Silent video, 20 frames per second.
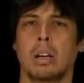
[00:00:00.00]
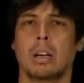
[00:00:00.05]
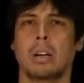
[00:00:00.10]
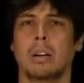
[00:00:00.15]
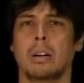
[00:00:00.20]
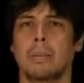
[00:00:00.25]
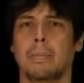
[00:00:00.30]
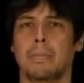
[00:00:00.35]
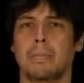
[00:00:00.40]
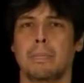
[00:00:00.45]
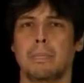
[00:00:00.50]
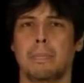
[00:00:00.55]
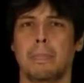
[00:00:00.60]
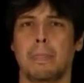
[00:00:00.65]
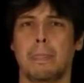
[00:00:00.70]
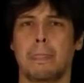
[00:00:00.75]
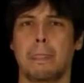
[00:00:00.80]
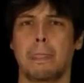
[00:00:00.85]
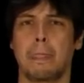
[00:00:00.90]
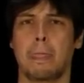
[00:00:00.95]
um,
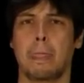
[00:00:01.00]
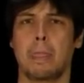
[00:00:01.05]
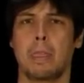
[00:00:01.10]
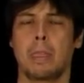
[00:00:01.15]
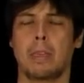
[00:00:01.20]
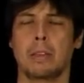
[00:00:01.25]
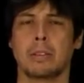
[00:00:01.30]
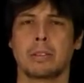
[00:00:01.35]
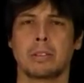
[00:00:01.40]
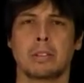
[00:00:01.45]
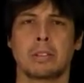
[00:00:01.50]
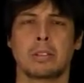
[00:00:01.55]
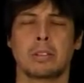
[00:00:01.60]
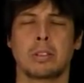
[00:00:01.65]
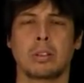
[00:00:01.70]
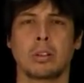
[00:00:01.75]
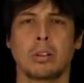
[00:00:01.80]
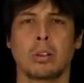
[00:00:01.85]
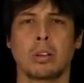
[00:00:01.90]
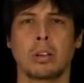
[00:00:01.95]
is
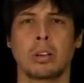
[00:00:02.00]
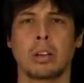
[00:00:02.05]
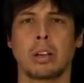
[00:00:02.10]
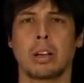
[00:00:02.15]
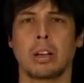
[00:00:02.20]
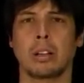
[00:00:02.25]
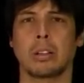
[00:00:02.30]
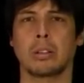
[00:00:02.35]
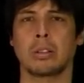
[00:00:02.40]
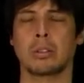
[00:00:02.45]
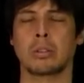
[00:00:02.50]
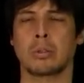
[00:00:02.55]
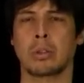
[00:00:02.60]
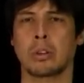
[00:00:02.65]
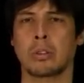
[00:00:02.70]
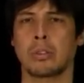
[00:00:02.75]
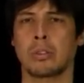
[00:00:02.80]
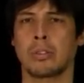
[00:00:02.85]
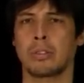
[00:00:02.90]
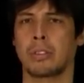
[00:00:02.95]
to look at
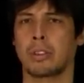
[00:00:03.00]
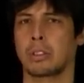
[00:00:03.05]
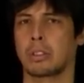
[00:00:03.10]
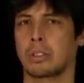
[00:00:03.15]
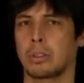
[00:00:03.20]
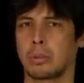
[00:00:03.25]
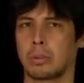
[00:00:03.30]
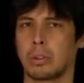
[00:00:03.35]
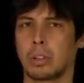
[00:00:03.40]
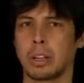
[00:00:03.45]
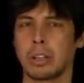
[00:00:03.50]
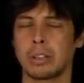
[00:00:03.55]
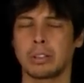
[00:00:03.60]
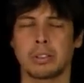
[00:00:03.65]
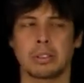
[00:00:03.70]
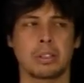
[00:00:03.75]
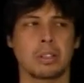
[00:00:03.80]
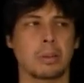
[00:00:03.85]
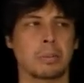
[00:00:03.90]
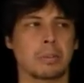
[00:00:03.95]
structure-function
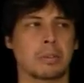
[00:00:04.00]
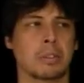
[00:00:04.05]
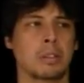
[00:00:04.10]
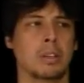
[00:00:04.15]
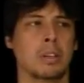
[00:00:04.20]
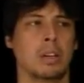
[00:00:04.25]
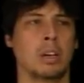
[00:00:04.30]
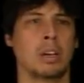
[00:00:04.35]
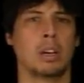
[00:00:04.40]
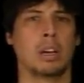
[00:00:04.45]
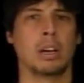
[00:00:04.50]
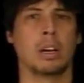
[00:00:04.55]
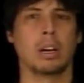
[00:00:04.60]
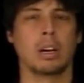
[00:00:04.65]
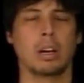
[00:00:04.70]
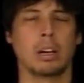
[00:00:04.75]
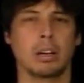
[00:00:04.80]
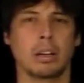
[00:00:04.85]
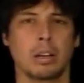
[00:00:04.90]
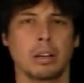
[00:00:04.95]
relationships.
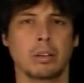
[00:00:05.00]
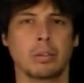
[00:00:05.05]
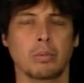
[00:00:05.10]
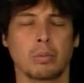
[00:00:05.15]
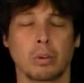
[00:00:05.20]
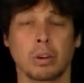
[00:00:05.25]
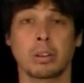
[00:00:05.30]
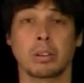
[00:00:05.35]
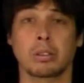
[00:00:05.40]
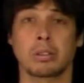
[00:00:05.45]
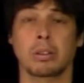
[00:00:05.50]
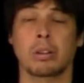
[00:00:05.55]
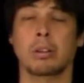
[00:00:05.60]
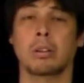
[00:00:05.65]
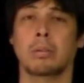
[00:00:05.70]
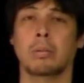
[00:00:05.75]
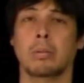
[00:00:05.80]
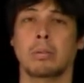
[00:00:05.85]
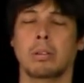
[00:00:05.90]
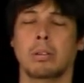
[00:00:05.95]
Uh, and we're going to
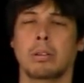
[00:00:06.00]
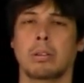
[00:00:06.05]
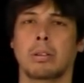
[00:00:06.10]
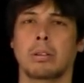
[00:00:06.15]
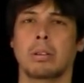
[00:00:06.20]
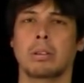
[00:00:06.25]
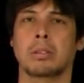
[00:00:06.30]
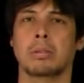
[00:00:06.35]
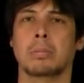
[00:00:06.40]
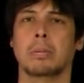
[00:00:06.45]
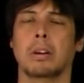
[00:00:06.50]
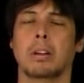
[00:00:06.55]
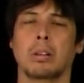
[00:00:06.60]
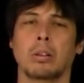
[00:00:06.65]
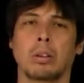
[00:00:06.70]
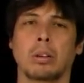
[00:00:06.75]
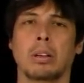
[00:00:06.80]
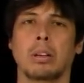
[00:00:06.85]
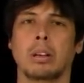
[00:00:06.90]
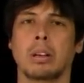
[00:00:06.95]
start this by
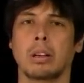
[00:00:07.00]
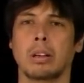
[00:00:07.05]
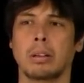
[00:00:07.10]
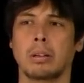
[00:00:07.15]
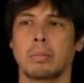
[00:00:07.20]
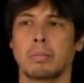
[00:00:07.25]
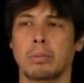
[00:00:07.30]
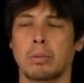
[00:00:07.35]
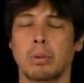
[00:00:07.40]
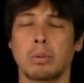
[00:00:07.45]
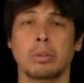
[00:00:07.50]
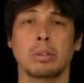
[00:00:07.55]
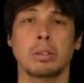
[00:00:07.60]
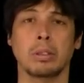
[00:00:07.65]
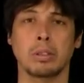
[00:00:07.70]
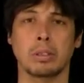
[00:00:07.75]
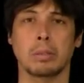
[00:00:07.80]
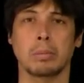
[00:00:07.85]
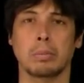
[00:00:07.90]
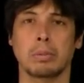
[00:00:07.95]
looking at
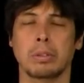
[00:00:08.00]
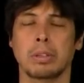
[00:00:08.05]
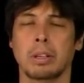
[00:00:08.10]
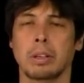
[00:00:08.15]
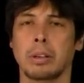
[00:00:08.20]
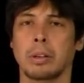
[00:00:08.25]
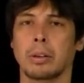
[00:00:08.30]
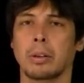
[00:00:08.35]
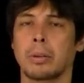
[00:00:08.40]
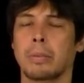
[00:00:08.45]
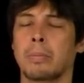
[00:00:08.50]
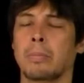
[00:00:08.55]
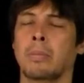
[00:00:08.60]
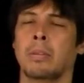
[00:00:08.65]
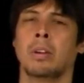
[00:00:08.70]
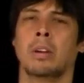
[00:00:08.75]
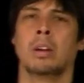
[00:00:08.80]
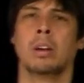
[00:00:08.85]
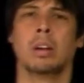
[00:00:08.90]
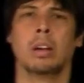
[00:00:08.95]
proteins in particular.
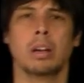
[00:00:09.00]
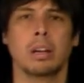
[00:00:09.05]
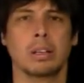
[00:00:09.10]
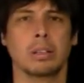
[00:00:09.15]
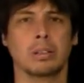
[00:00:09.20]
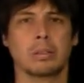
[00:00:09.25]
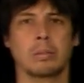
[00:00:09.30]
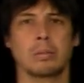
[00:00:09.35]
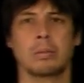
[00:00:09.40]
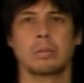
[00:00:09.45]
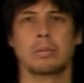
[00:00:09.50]
And